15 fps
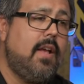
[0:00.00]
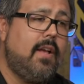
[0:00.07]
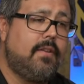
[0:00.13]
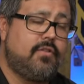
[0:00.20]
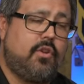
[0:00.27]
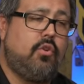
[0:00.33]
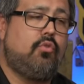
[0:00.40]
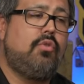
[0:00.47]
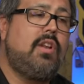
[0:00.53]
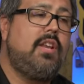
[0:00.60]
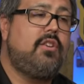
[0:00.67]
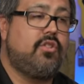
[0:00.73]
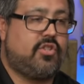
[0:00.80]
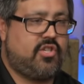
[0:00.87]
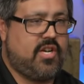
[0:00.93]
So you're really
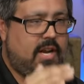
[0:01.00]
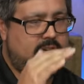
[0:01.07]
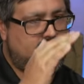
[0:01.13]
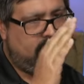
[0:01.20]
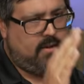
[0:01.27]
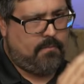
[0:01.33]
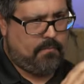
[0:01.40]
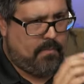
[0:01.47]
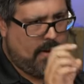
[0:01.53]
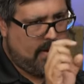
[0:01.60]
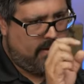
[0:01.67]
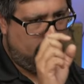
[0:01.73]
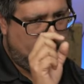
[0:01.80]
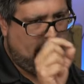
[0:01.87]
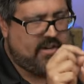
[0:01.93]
just chasing the,
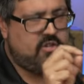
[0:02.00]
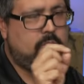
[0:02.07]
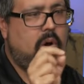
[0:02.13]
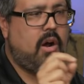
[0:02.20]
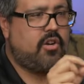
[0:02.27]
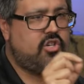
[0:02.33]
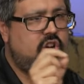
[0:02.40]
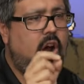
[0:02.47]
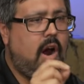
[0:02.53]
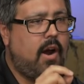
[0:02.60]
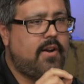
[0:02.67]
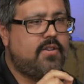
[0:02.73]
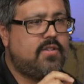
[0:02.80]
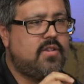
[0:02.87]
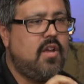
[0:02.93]
the benchmark
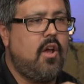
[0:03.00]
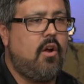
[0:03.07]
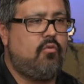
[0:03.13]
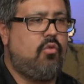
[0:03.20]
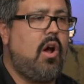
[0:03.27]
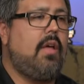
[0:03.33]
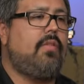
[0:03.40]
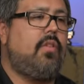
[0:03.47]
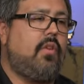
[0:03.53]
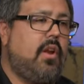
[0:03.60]
charts rather than